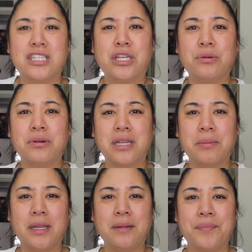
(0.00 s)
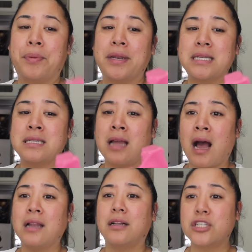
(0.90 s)
Do you know what I mean? But it's
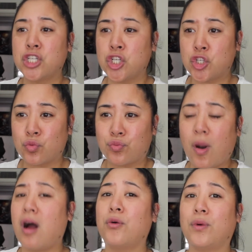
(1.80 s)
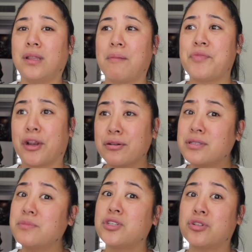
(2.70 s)
not a strong one. Like there are
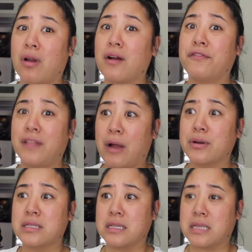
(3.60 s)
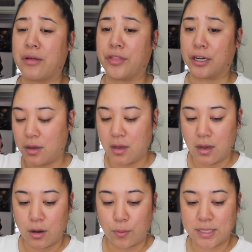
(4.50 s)
some strong flower scents out there.
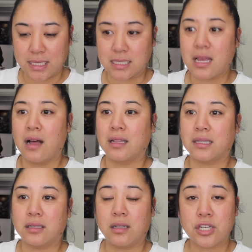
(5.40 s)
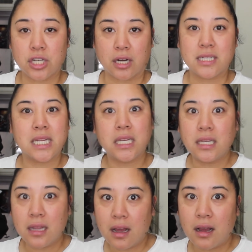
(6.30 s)
What scents? Like the lush
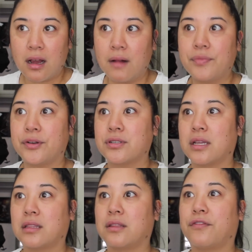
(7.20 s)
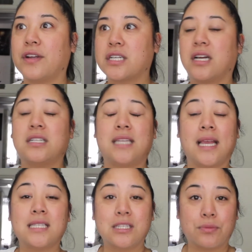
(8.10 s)
gardenia, there's like the fresh cut
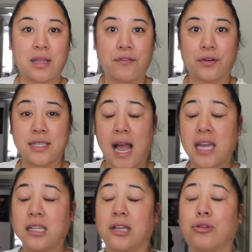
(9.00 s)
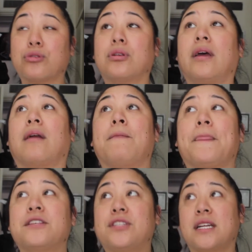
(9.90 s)
daisies when I first had it. Like those are like
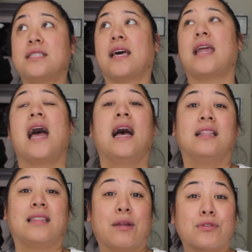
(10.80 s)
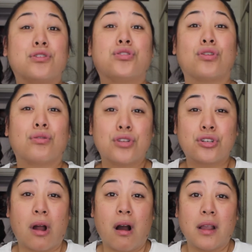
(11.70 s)
scents that they were so
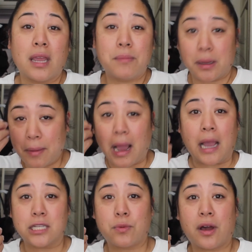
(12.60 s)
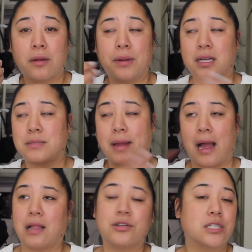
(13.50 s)
strong, and made my eyes water because my
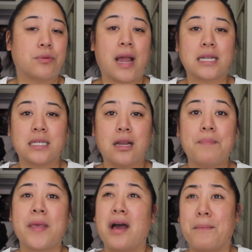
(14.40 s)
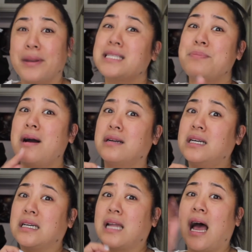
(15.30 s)
allergies were acting up. But it smelled
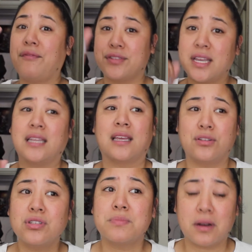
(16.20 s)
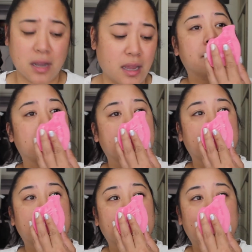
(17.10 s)
good, I have to say, they do smell good.
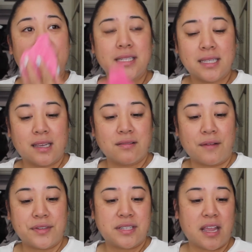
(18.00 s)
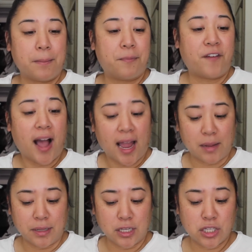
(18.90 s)
This gives off the same
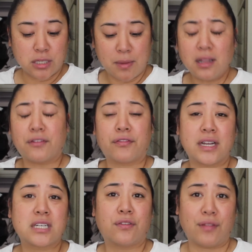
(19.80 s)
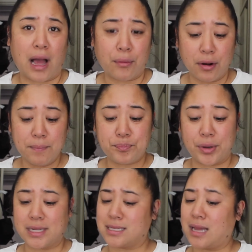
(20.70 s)
vibe, like you smell a fresh flower,
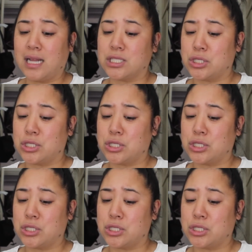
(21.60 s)
but it's not